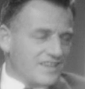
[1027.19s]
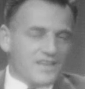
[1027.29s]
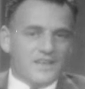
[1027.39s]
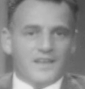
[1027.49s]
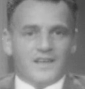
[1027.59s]

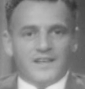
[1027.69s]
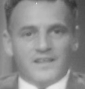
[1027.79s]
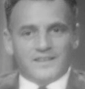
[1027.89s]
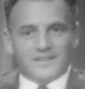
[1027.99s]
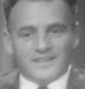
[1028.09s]
Yes.
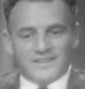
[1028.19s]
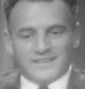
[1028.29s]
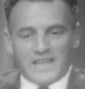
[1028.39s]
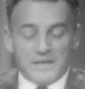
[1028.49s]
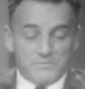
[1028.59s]

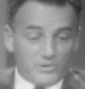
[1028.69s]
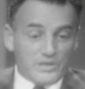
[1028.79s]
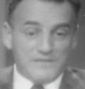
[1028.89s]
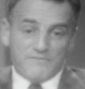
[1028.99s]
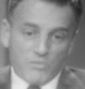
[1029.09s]
I
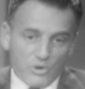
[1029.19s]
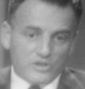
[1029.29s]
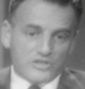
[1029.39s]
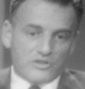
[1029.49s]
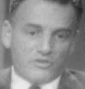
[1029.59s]
believe
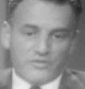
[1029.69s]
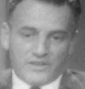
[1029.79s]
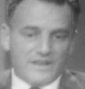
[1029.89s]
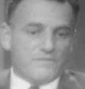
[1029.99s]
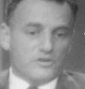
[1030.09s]
more so
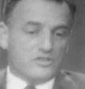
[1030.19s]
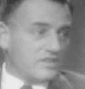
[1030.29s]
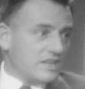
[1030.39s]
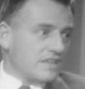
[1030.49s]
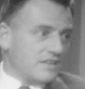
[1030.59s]
than ever
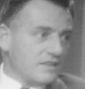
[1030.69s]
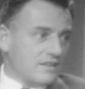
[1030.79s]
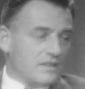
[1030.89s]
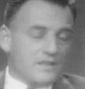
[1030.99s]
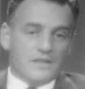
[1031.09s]
today.
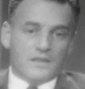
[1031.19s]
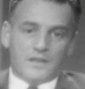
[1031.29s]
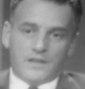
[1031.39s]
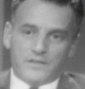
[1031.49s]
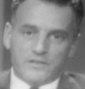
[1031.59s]

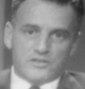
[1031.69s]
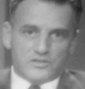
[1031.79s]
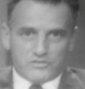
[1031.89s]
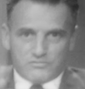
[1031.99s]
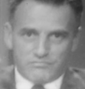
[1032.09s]

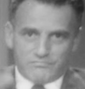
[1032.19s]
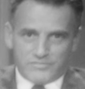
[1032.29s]
This